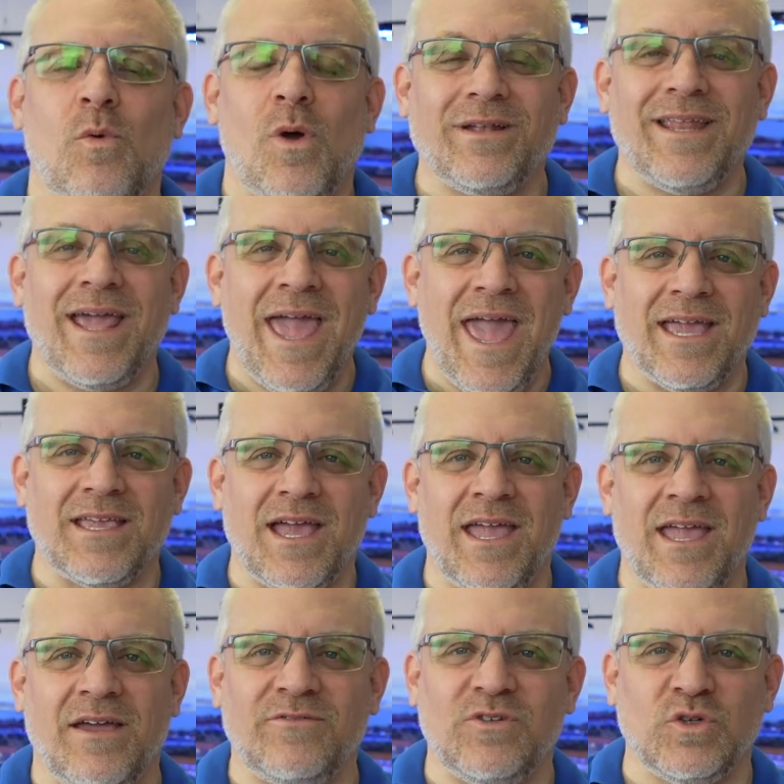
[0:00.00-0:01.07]
what the heck I
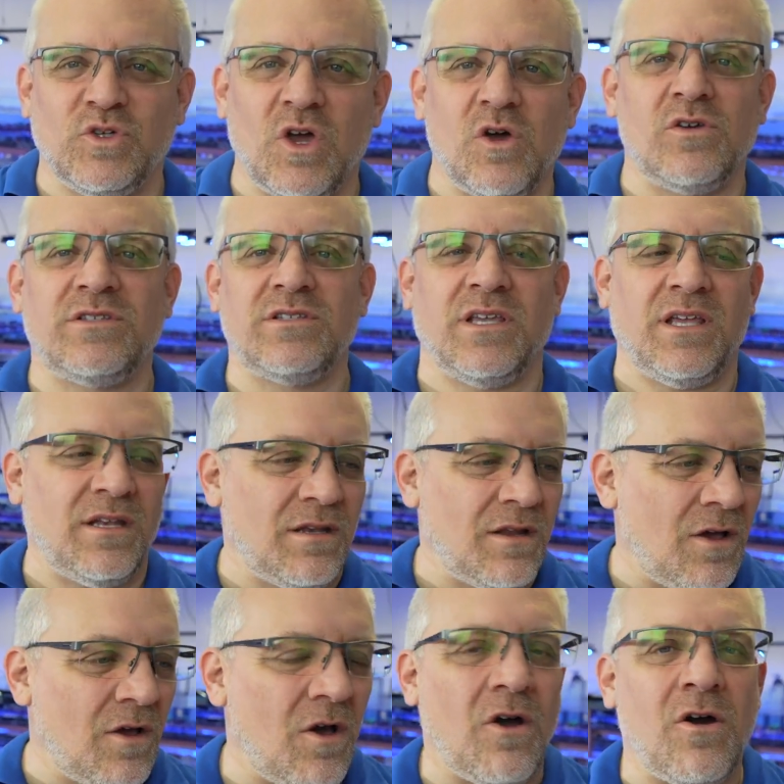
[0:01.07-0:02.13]
have to dose in
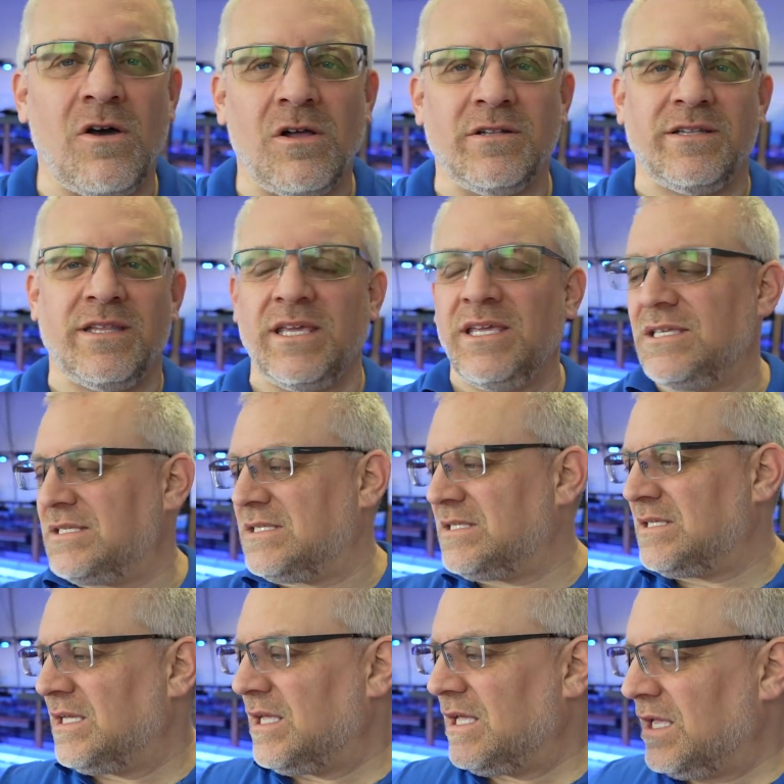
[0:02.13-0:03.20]
all
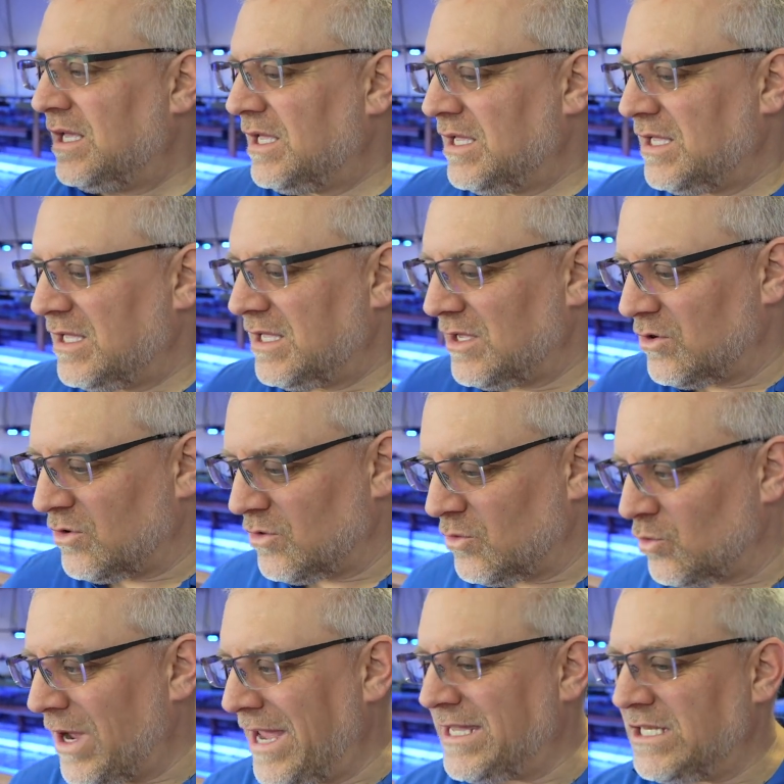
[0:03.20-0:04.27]
these
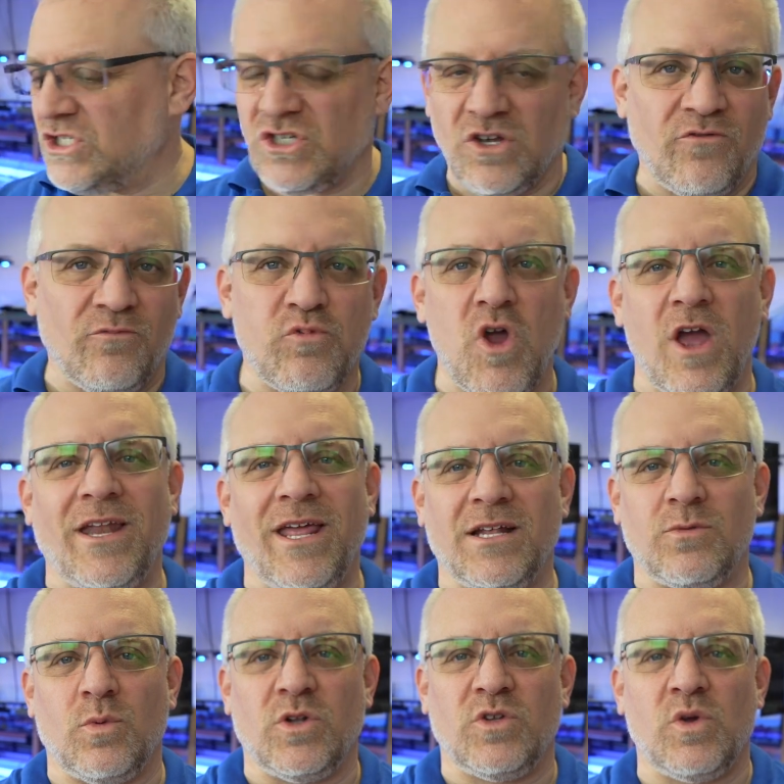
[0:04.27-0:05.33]
range of
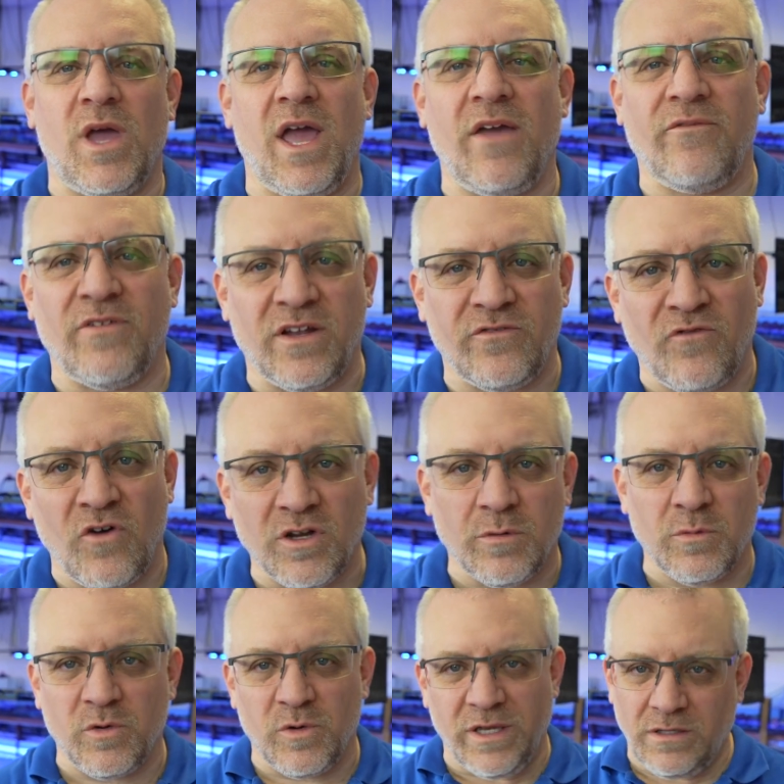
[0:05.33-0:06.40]
product what you have at Fauna
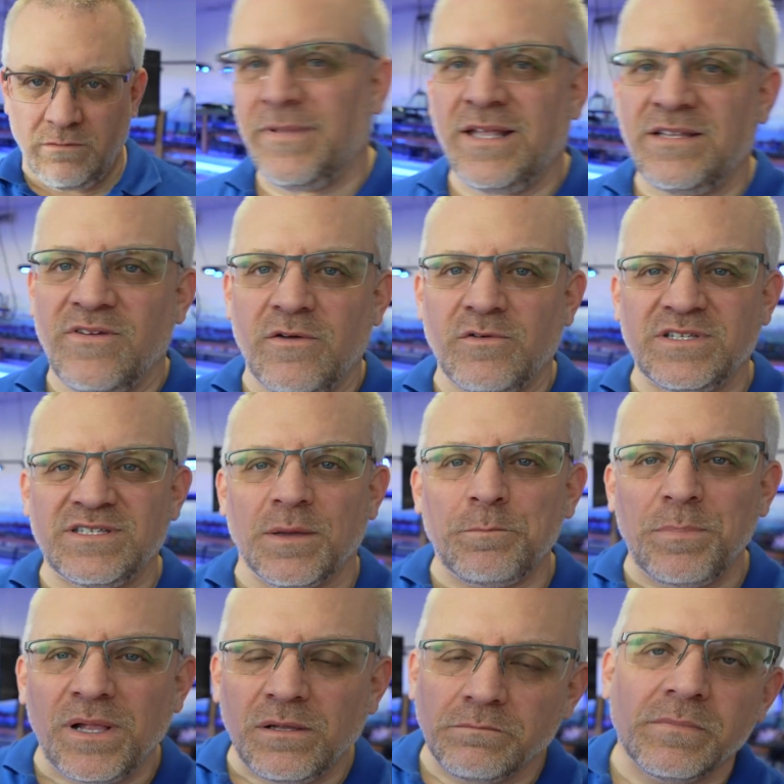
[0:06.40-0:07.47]
Marin. It's very
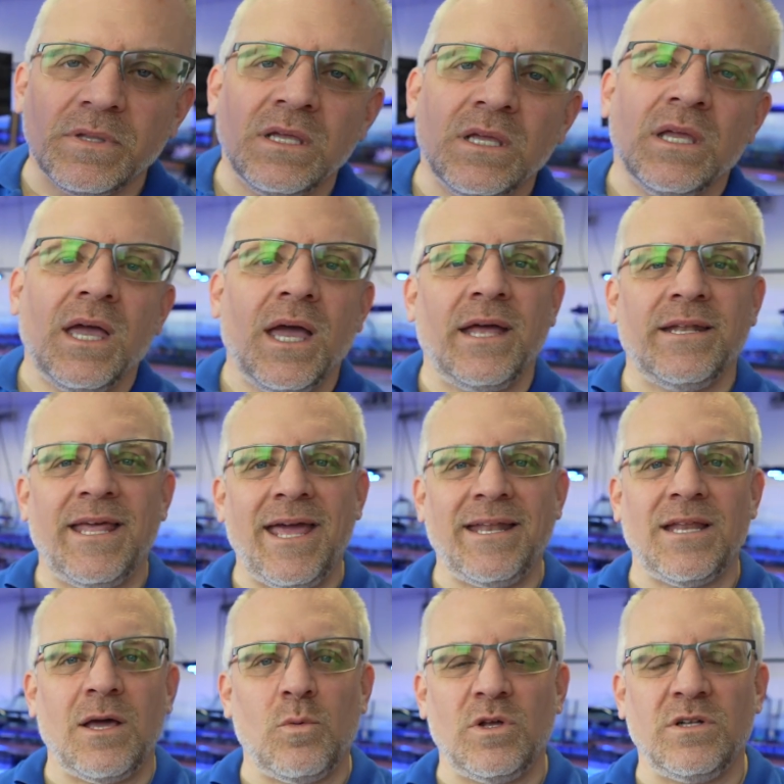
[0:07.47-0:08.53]
simple, and
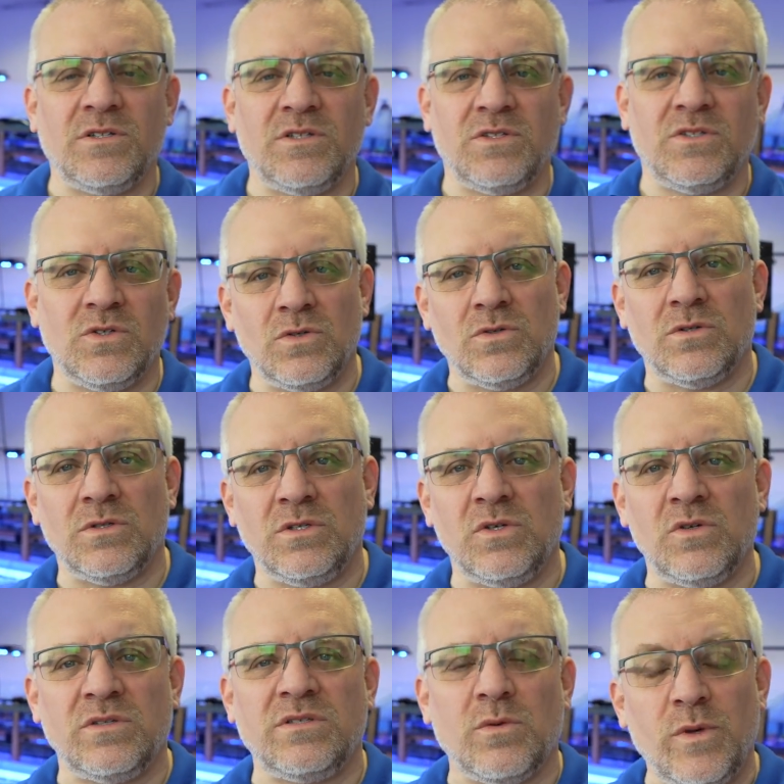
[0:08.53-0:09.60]
that I want to
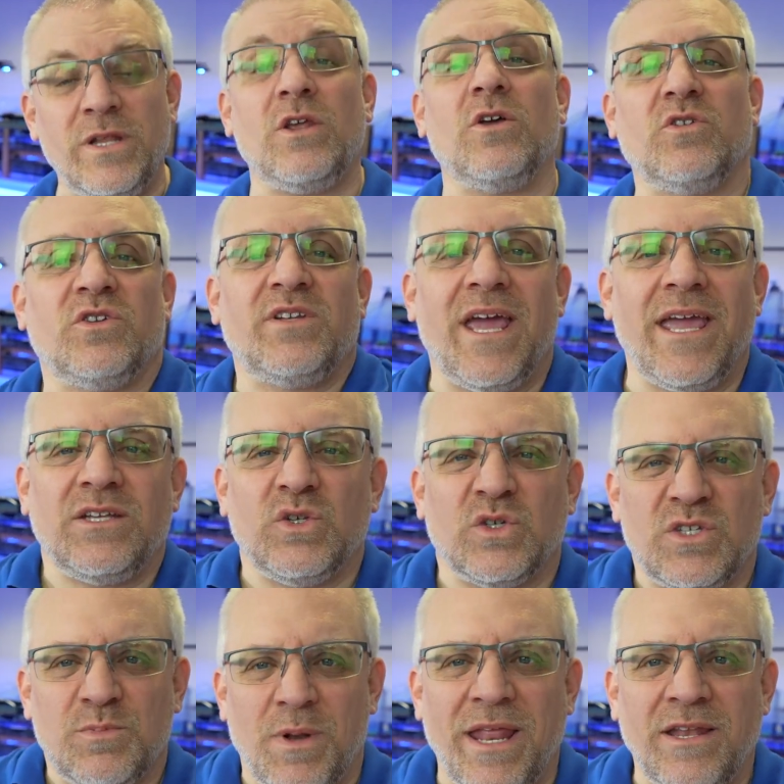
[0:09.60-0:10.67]
use the video today to
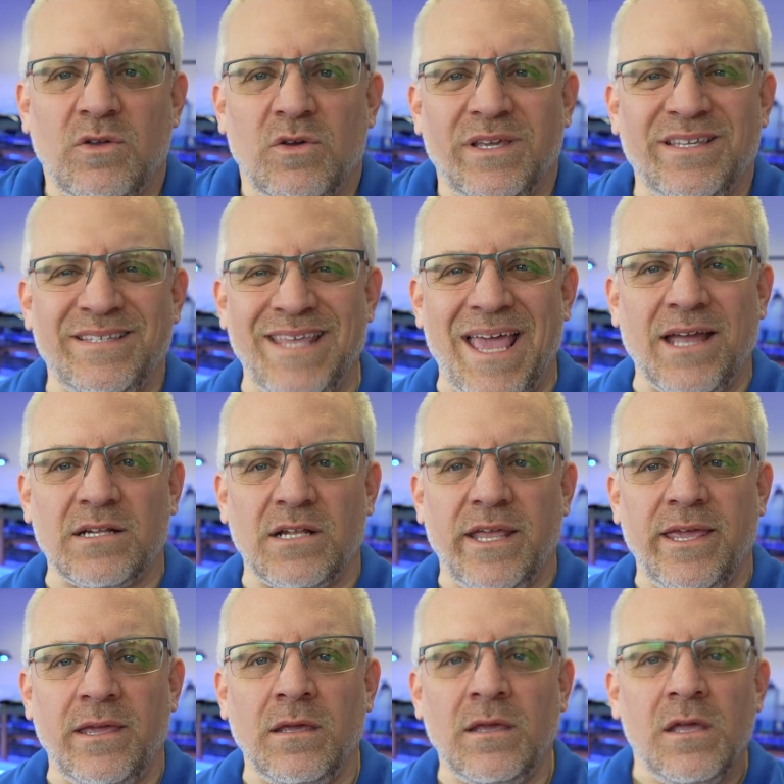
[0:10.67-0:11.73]
explain you
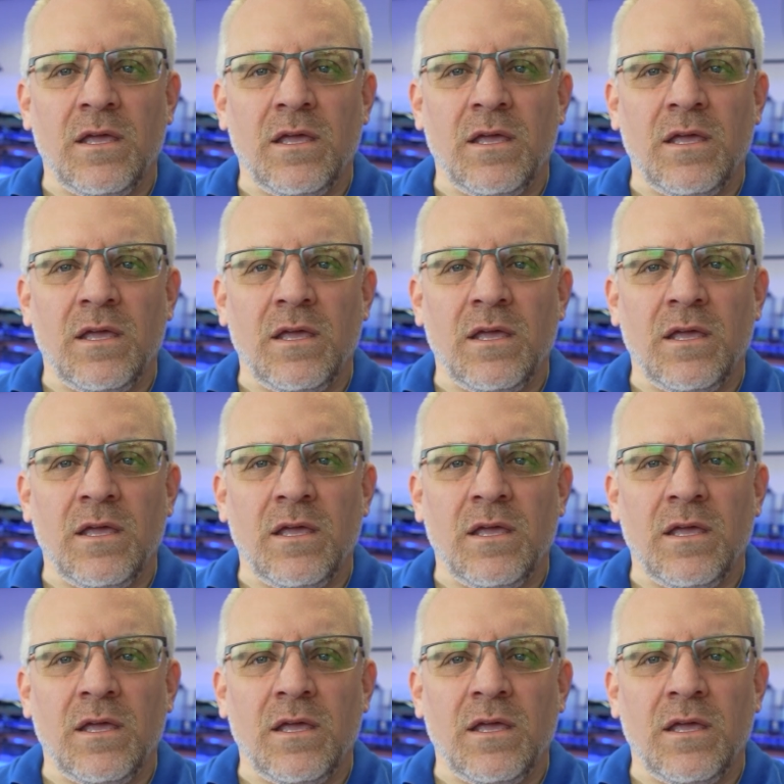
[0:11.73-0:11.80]
exactly